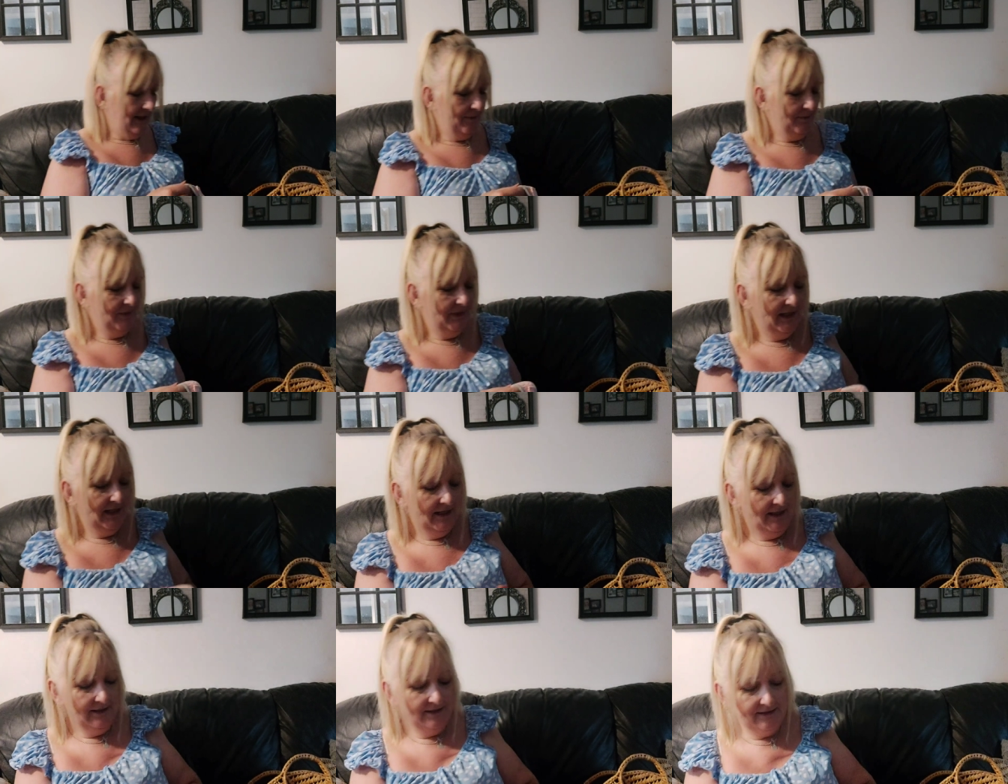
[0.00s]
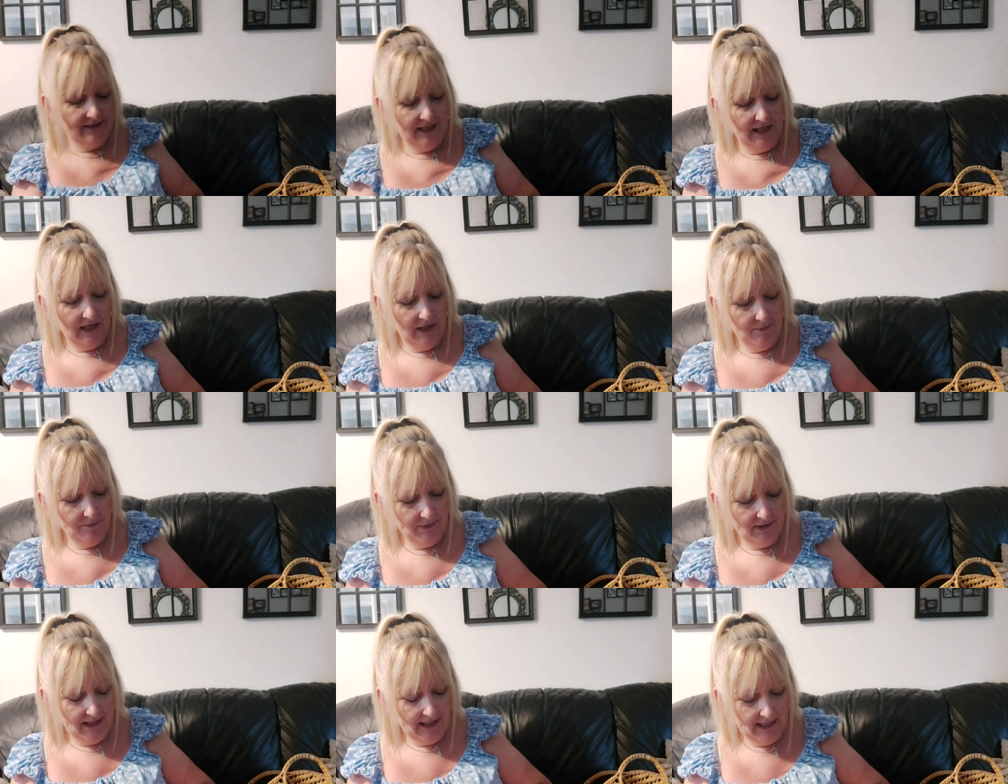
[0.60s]
I picked
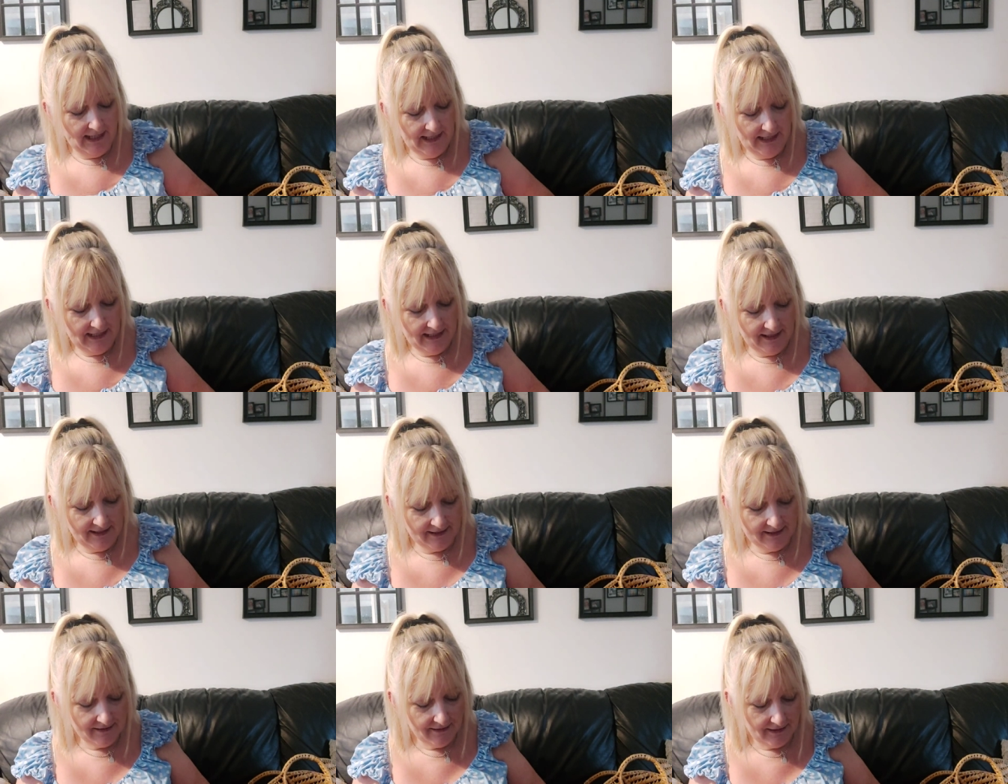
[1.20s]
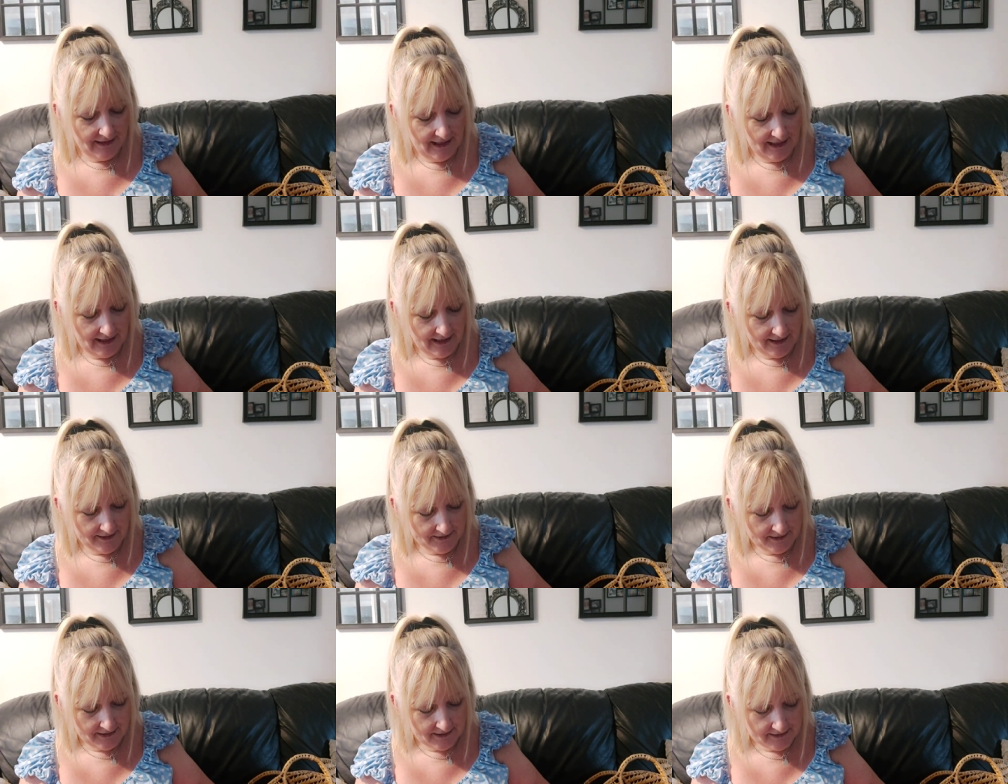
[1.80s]
up a little
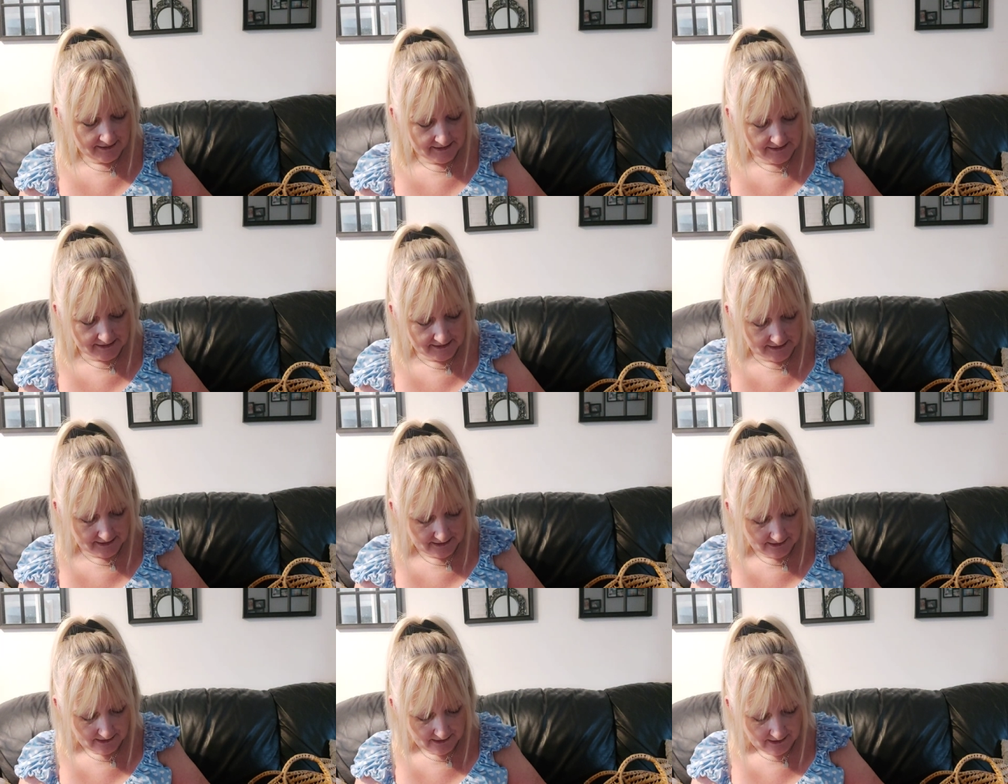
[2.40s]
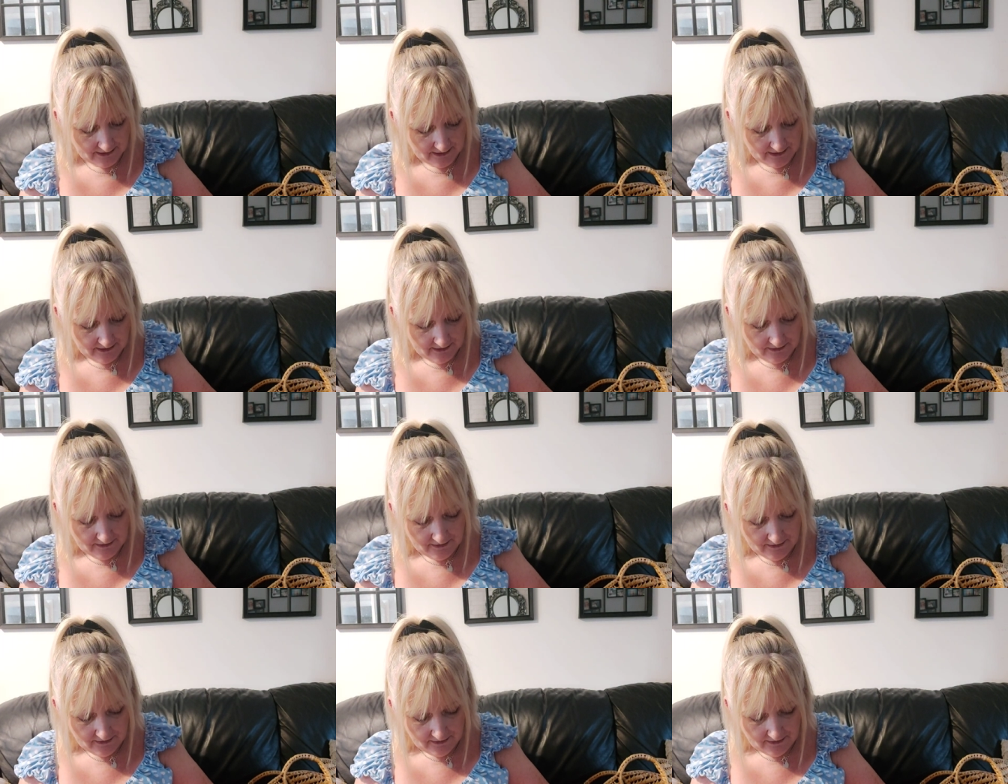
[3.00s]
harness
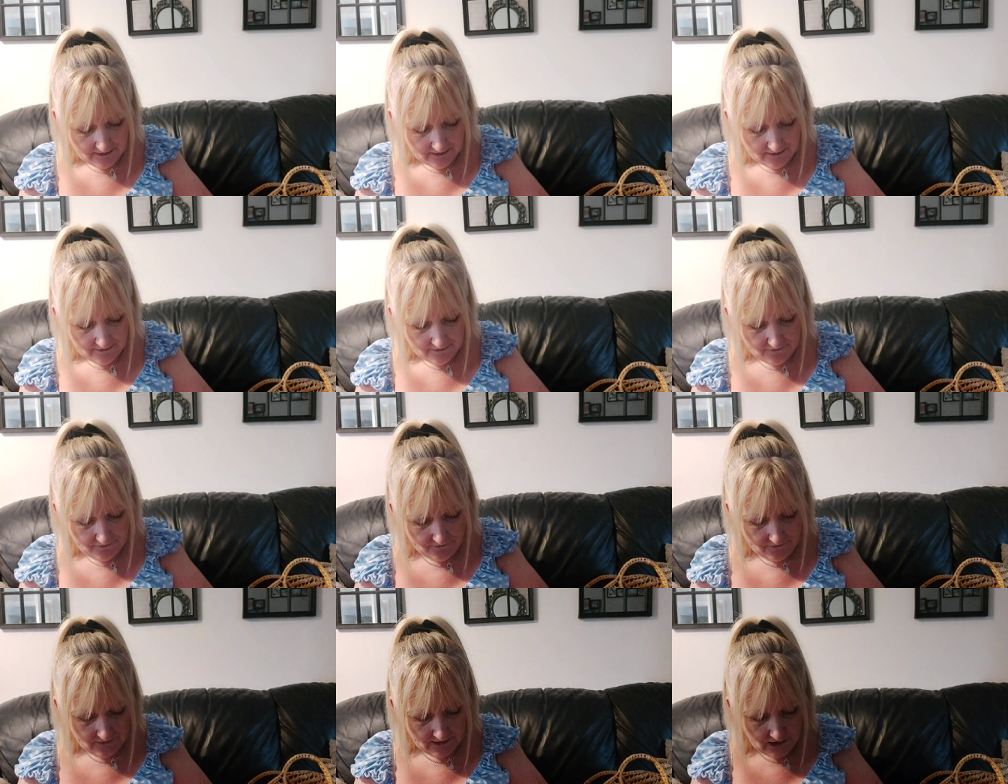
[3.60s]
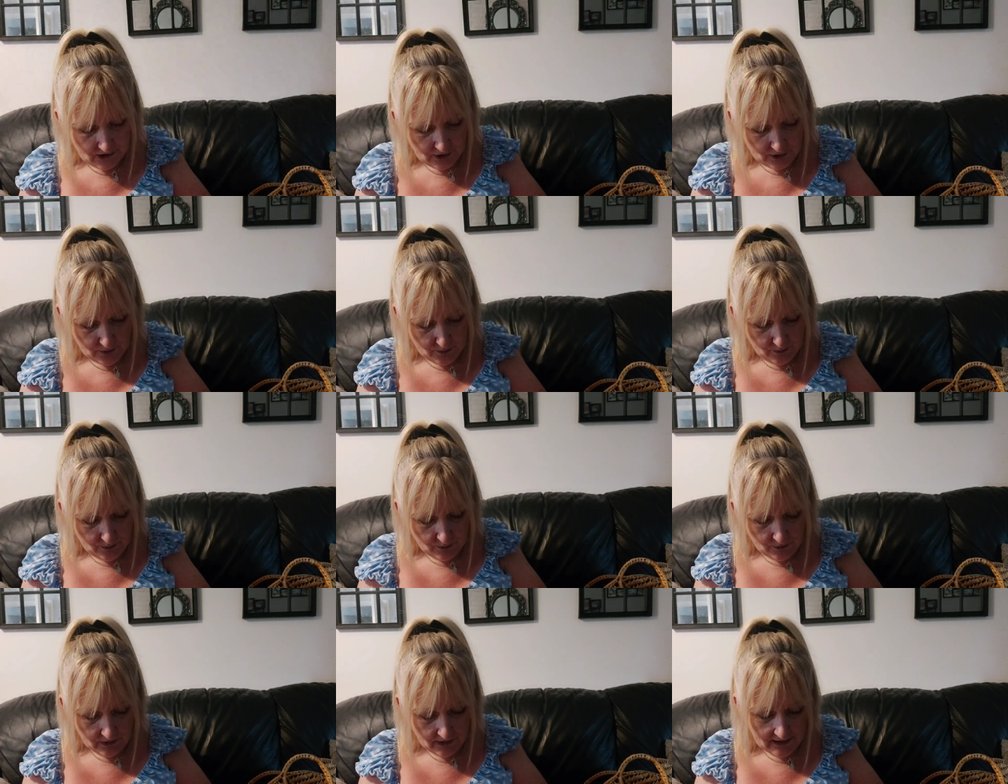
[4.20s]
for
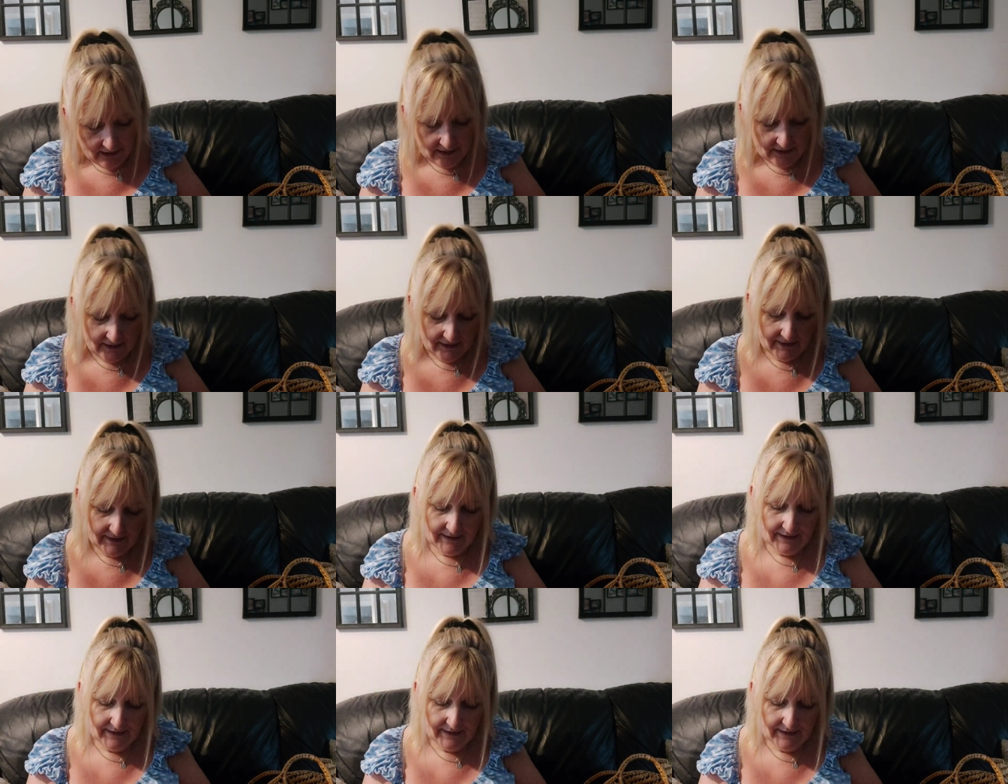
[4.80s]
Luna.